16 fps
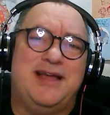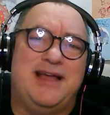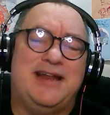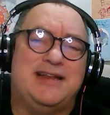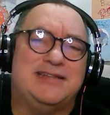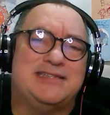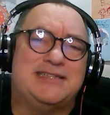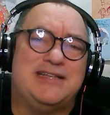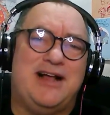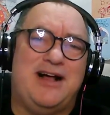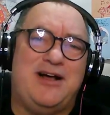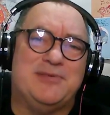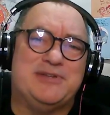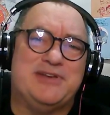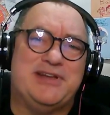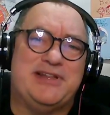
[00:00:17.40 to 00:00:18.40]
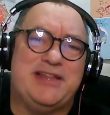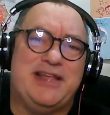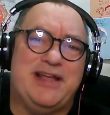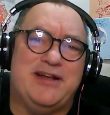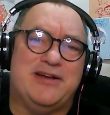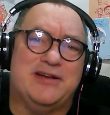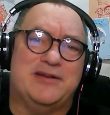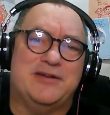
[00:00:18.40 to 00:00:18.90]
And it stops right
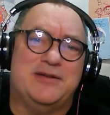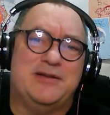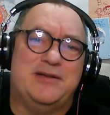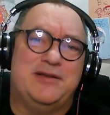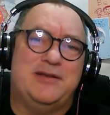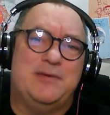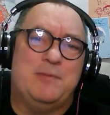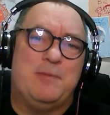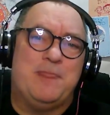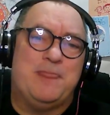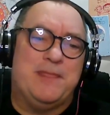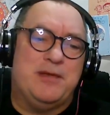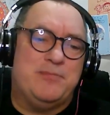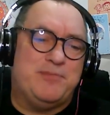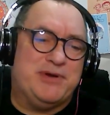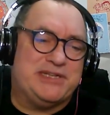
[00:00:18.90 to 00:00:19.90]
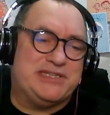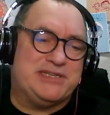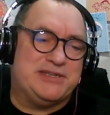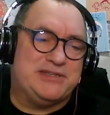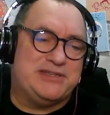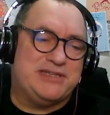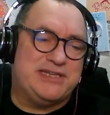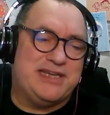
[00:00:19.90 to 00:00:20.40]
there. But
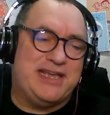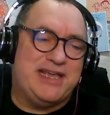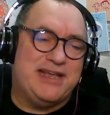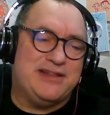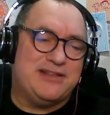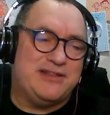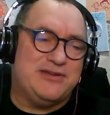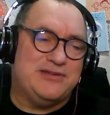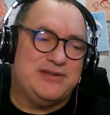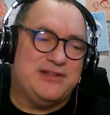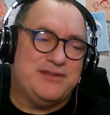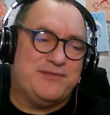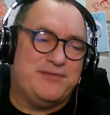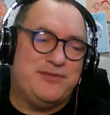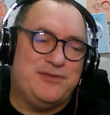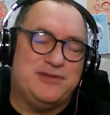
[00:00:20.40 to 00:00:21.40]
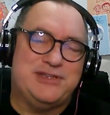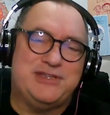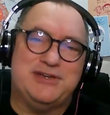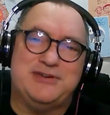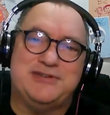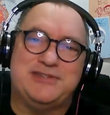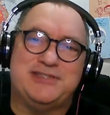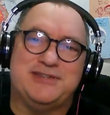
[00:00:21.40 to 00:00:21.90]
to, to get, though, that full
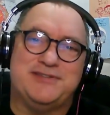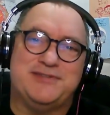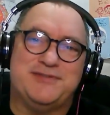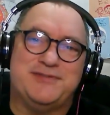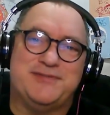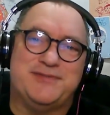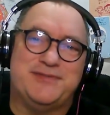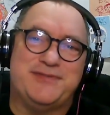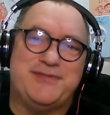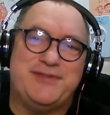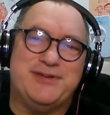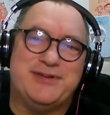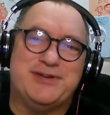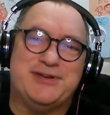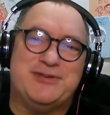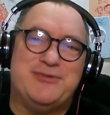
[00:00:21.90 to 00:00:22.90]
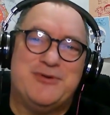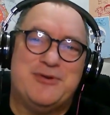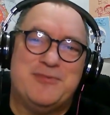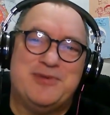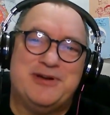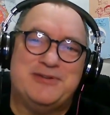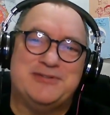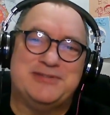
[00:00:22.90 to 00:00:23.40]
dose of feel-good
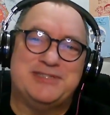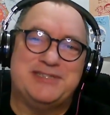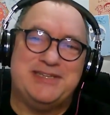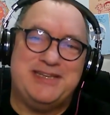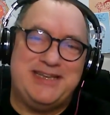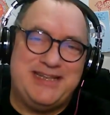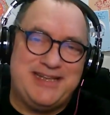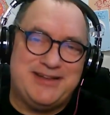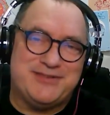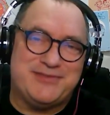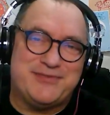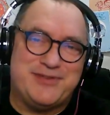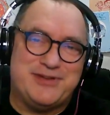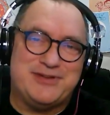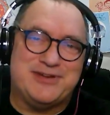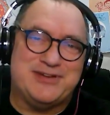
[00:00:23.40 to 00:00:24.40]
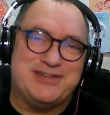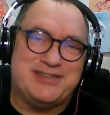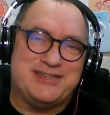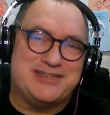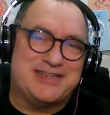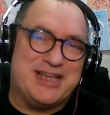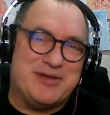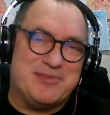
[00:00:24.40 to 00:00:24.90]
hormones, you need or
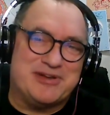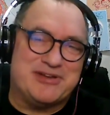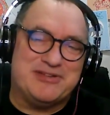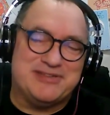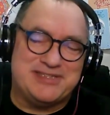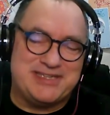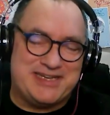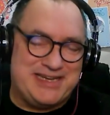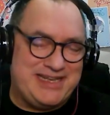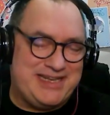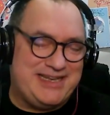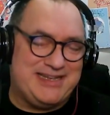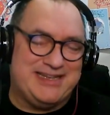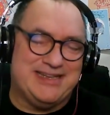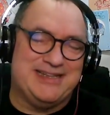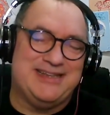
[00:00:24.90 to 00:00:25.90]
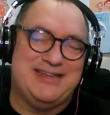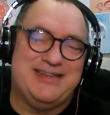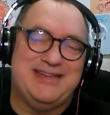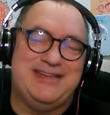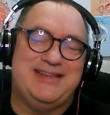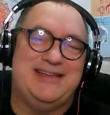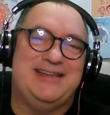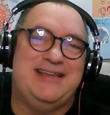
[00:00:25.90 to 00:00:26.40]
feel-good chemicals, you need
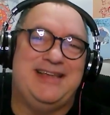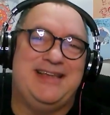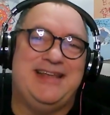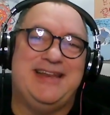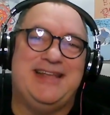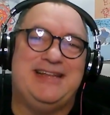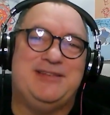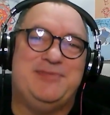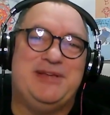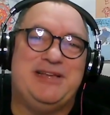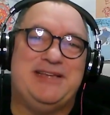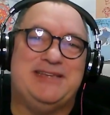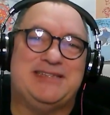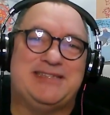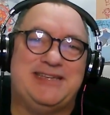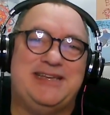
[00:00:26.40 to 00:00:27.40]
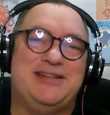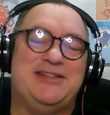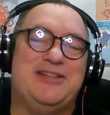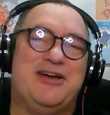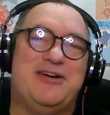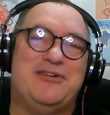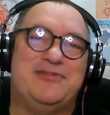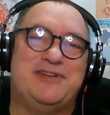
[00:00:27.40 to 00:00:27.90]
you need to be
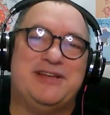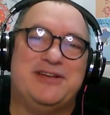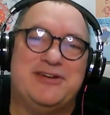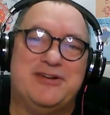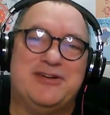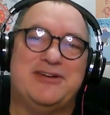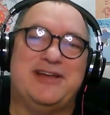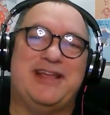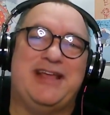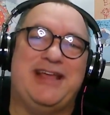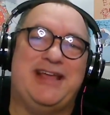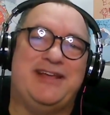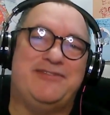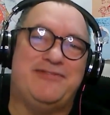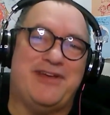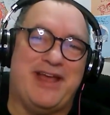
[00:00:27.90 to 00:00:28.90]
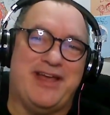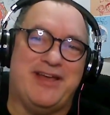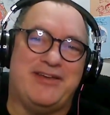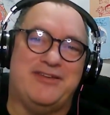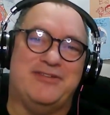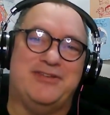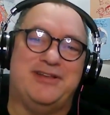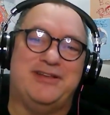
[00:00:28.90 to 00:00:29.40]
seen, loved, heard, and
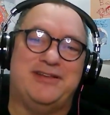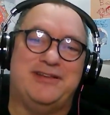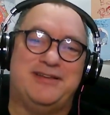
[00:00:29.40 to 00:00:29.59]
valued.